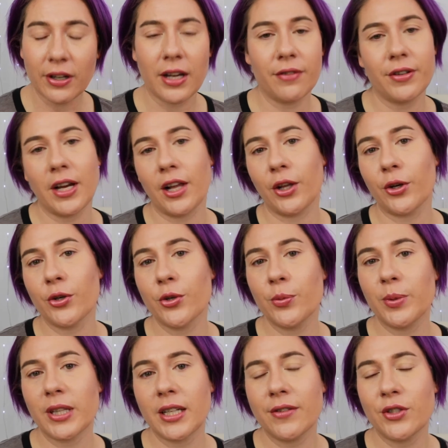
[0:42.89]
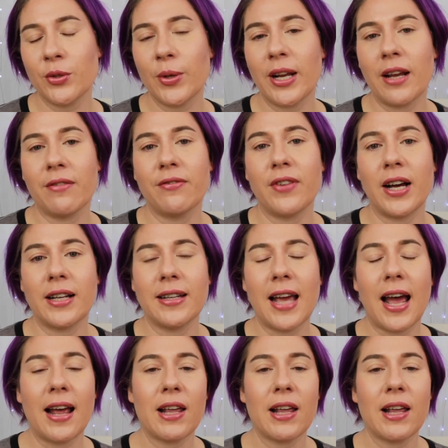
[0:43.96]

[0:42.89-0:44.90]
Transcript: of color who believes you can have fun